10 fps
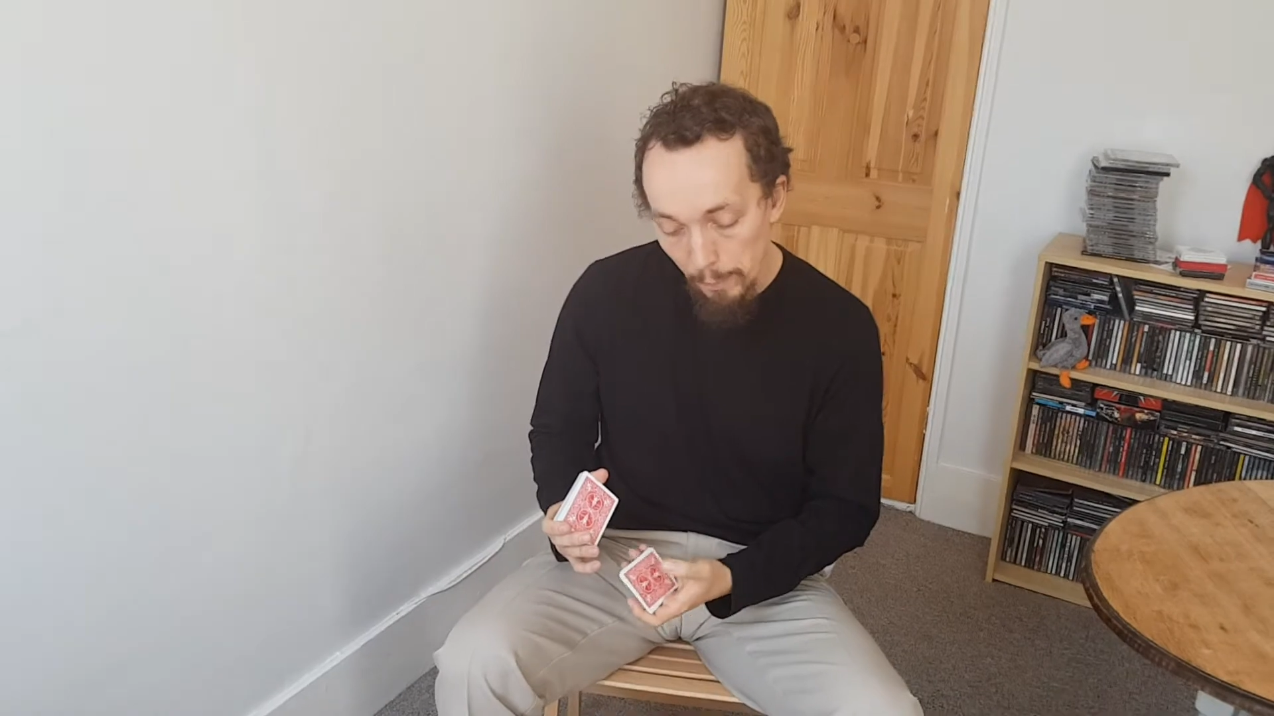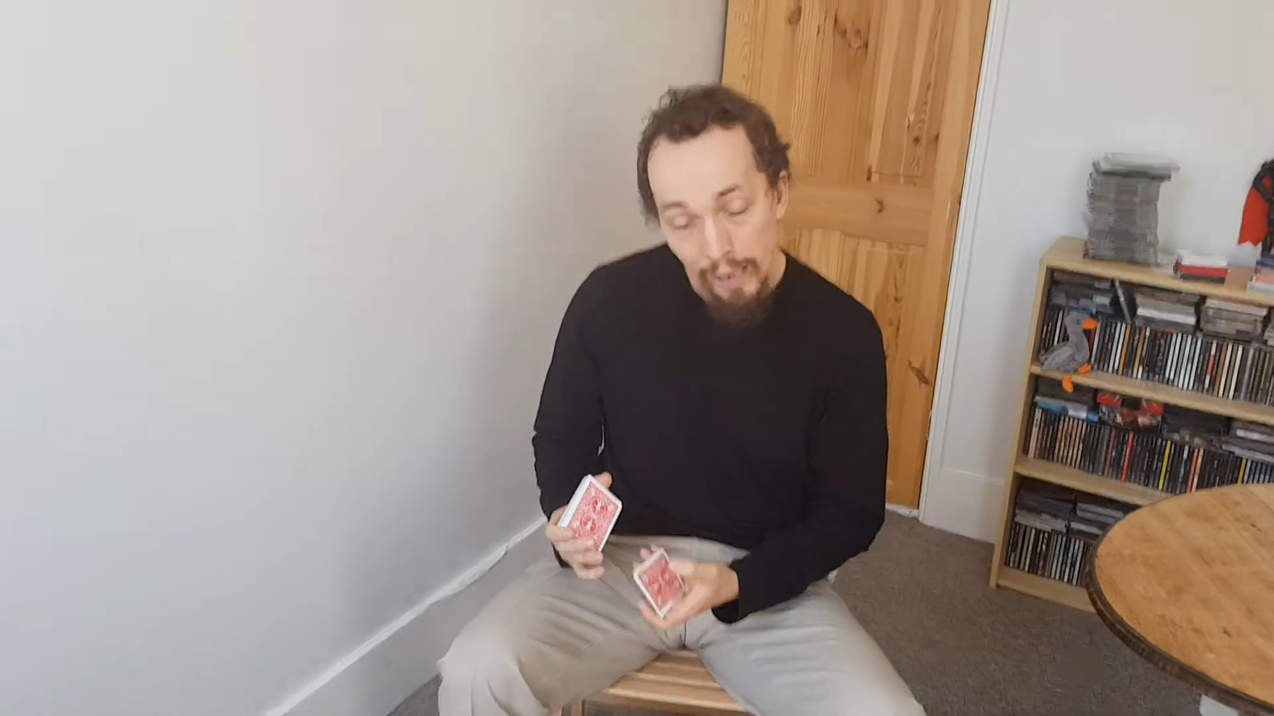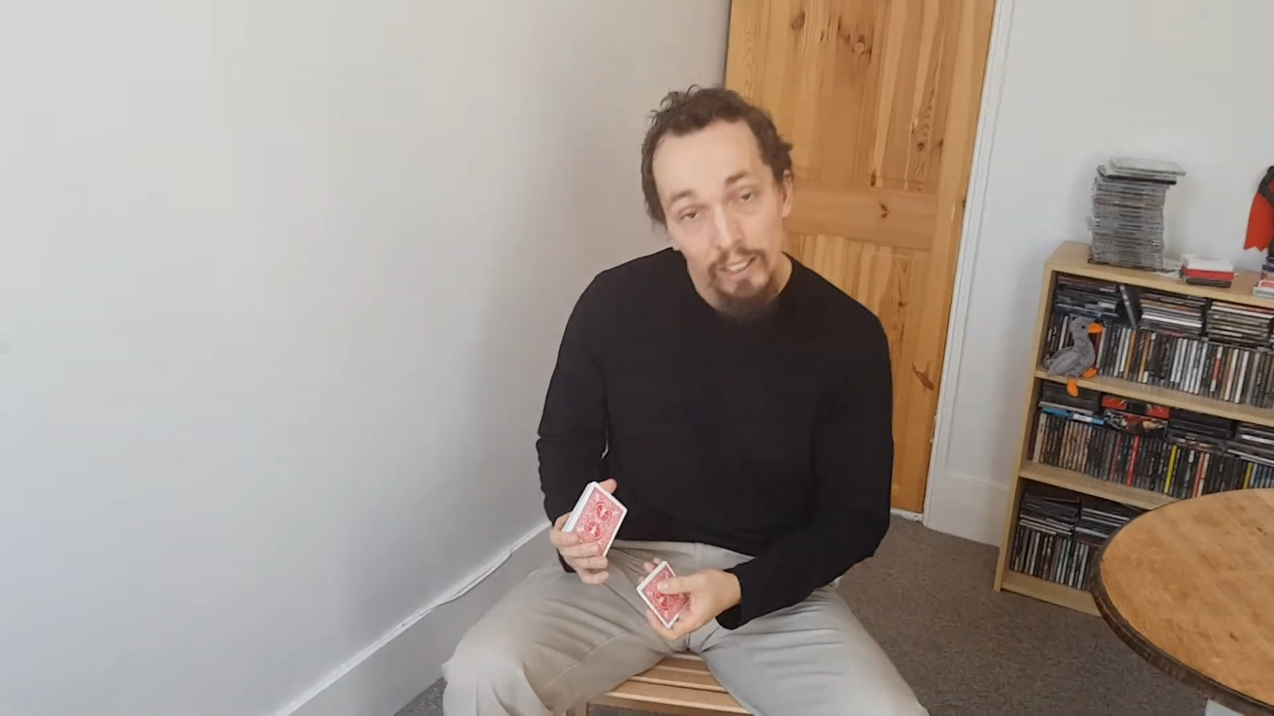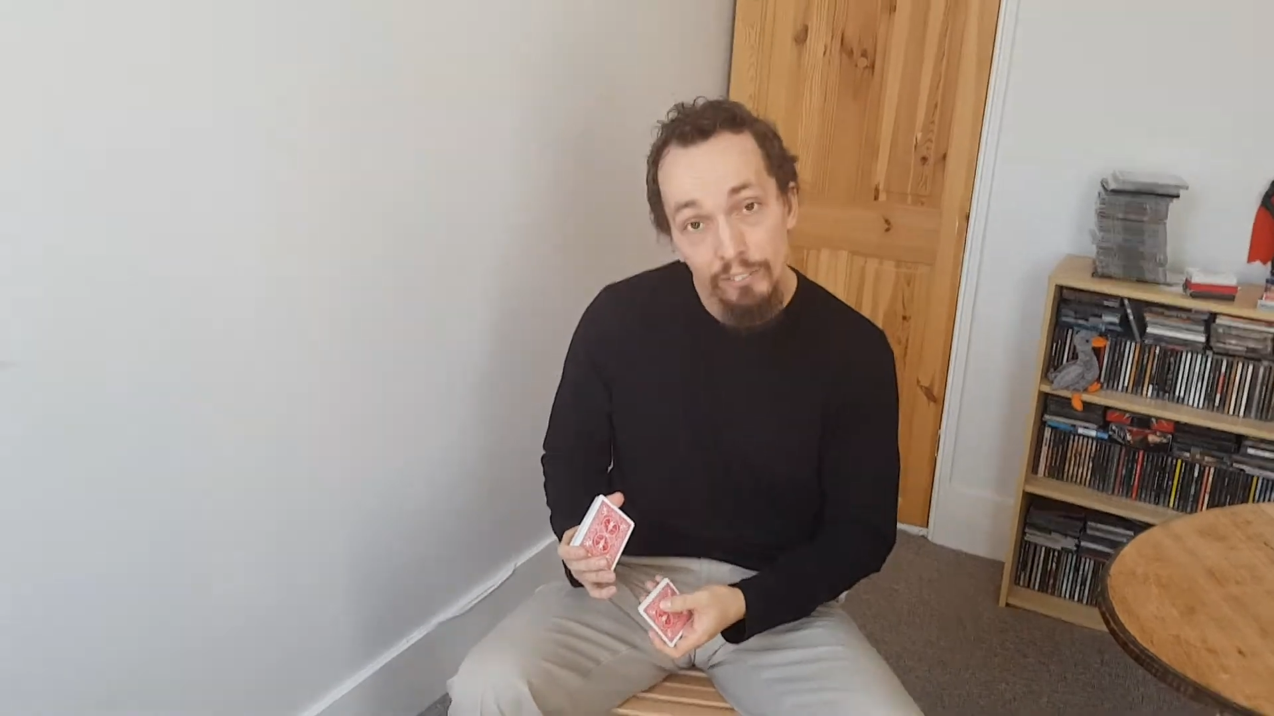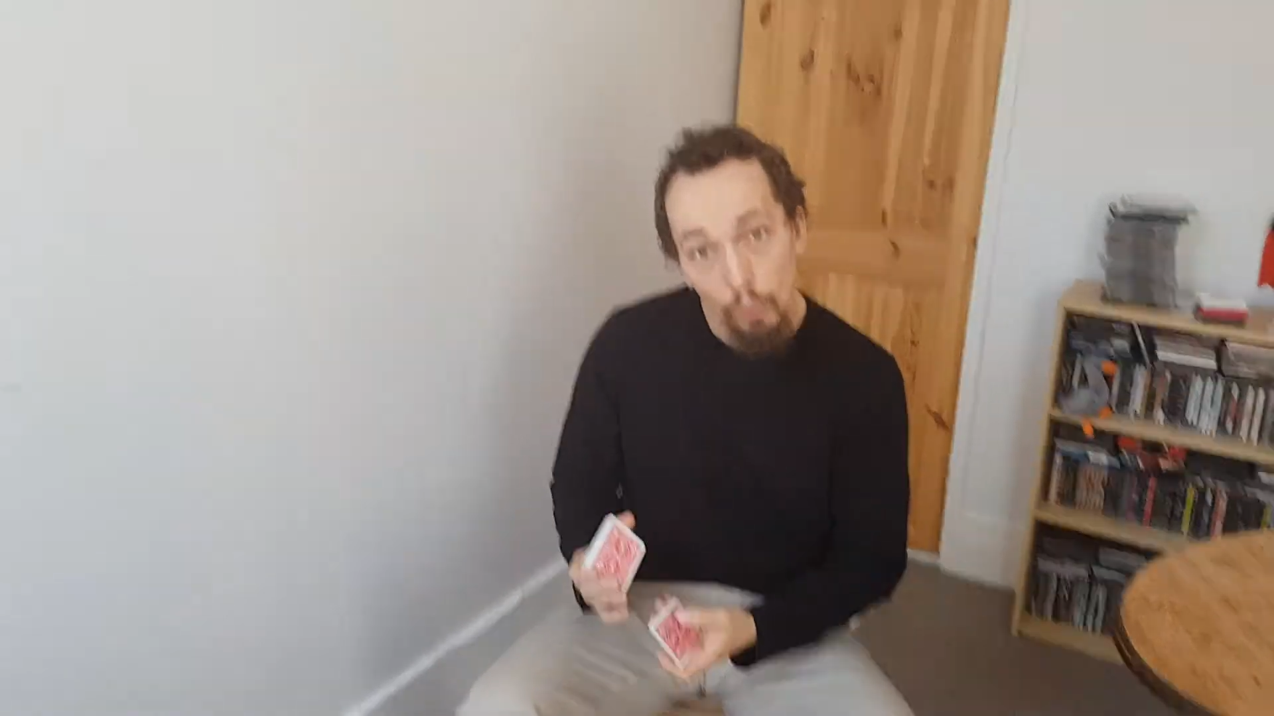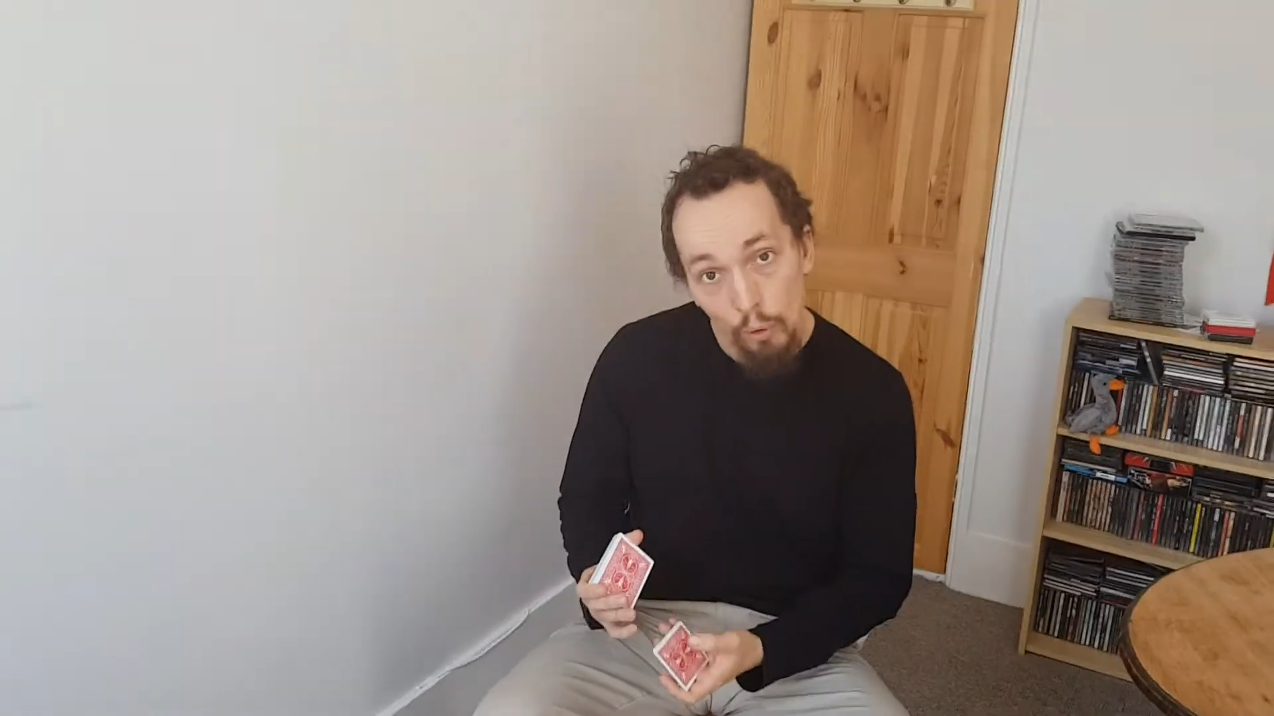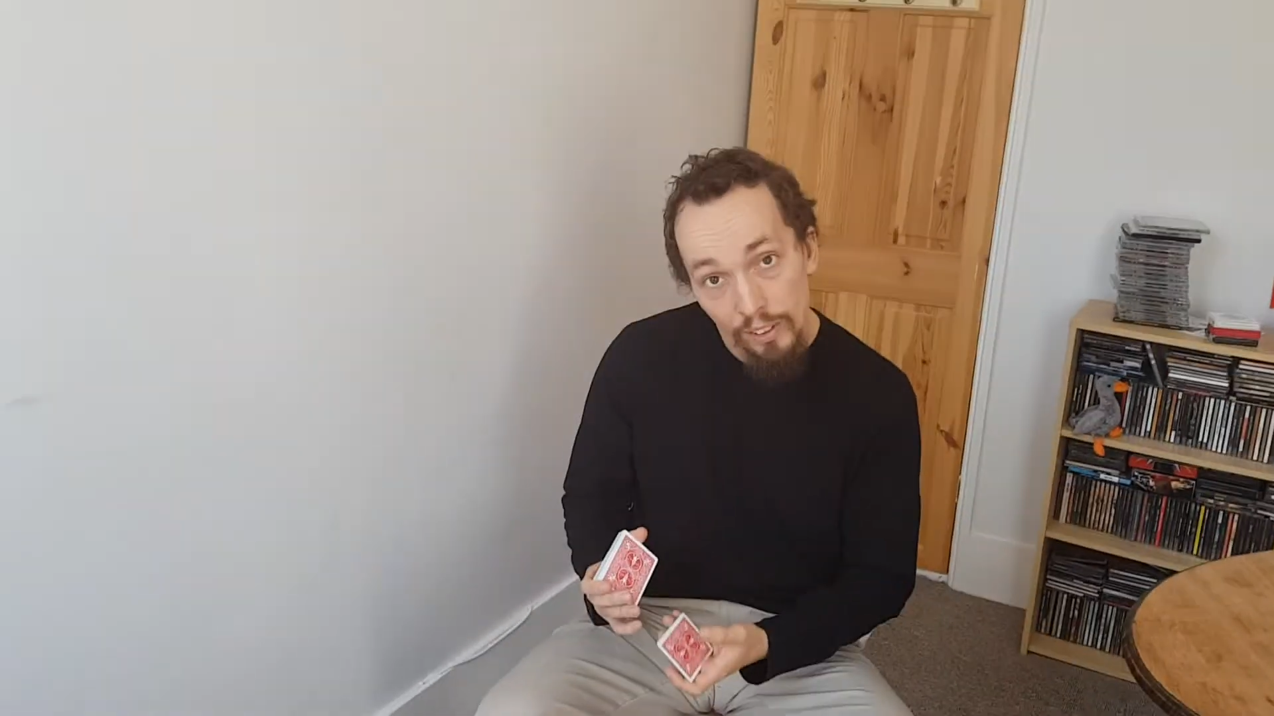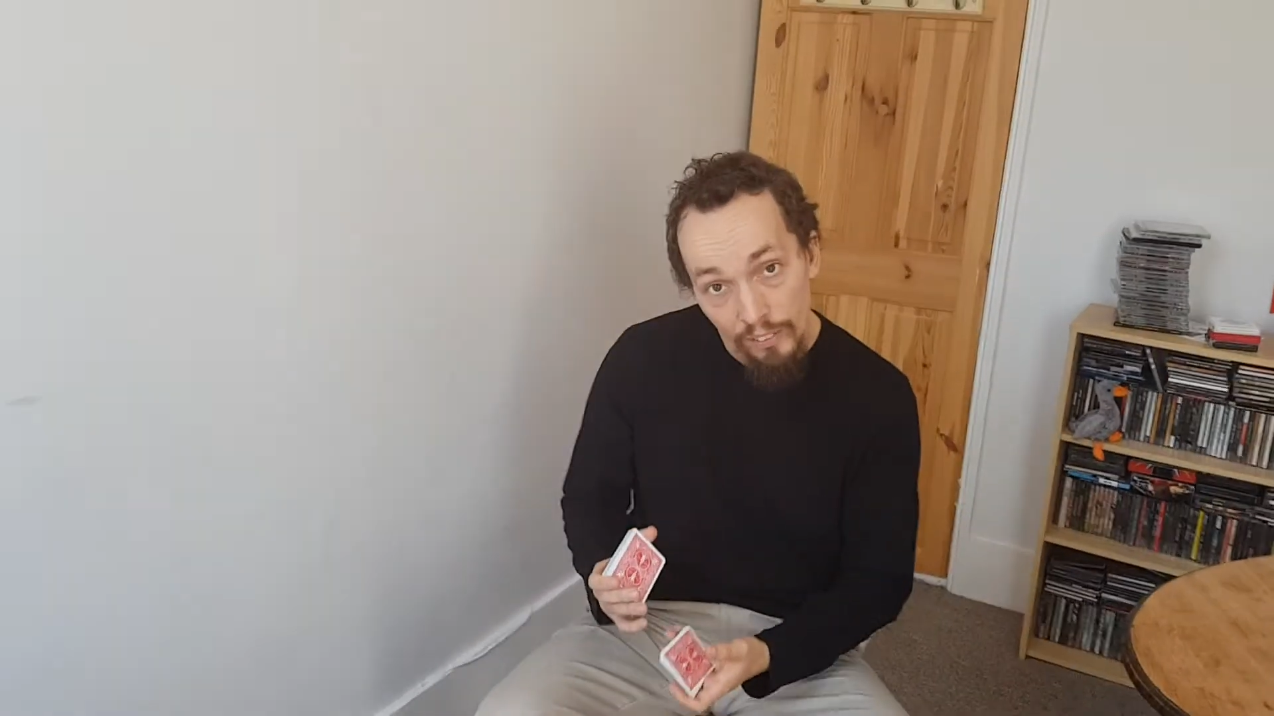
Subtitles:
back and forth